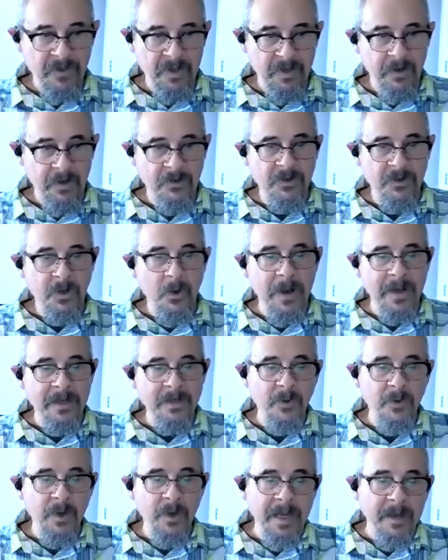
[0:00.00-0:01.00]
You know, so
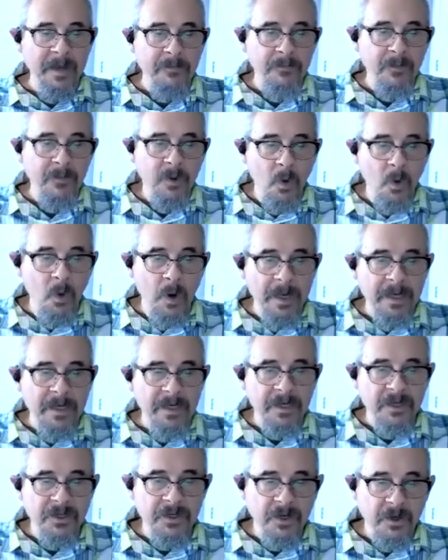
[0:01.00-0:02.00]
as we employ
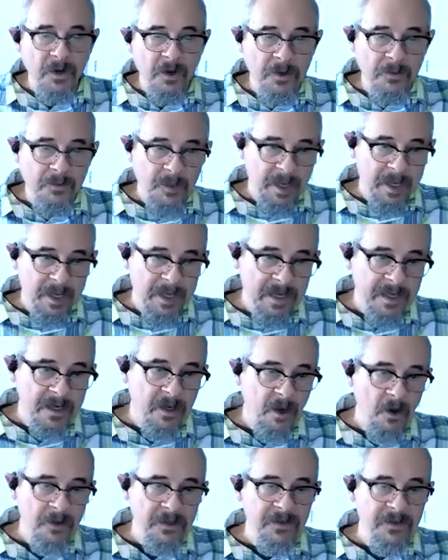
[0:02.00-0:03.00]
discernment and
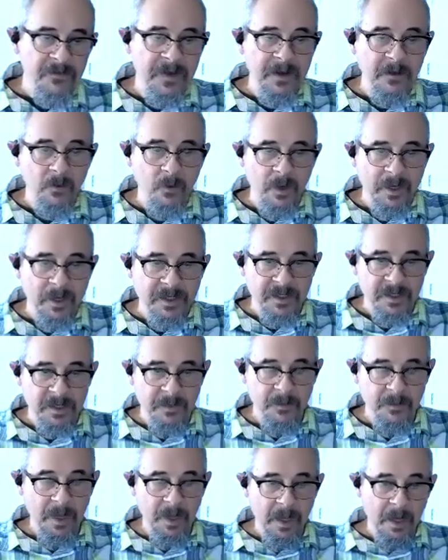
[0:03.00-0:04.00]
cultivate
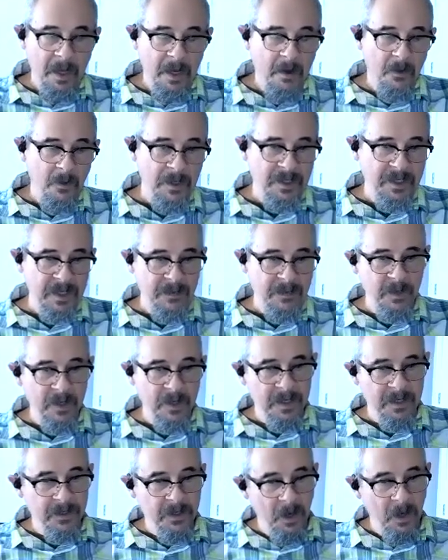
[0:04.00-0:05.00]
wisdom, which I'm
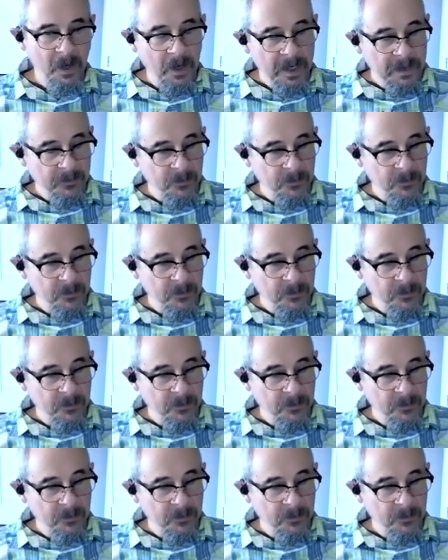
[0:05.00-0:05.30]
going to talk